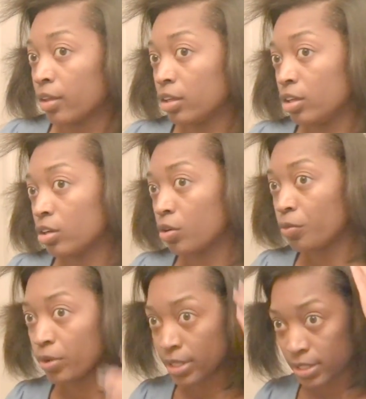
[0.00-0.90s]

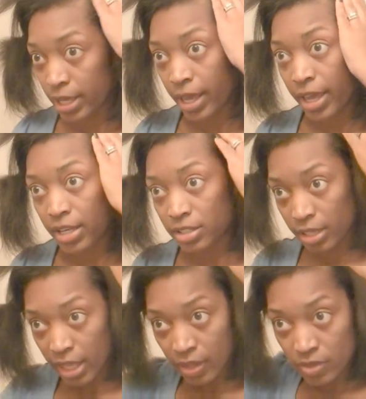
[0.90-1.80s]
Once I
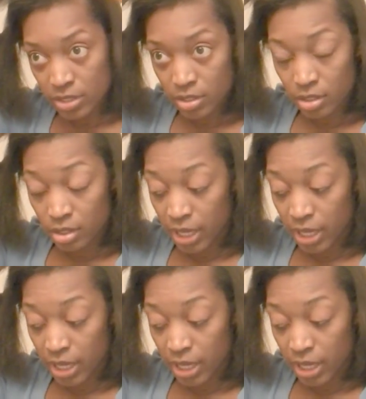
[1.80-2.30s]
actually have this